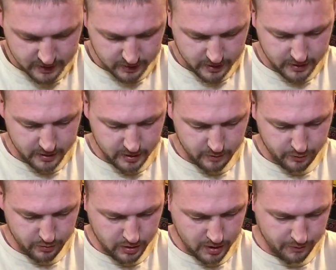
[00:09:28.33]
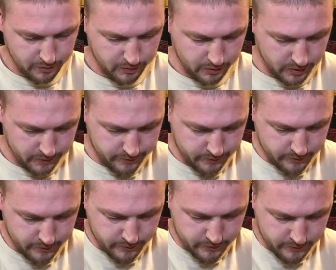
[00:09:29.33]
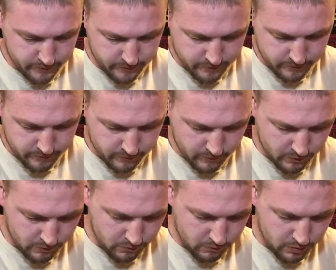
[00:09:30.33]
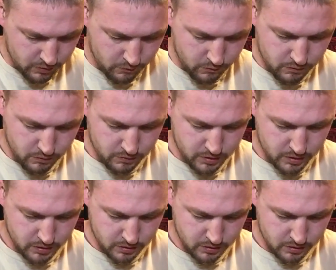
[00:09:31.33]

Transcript: to line up properly, or it won't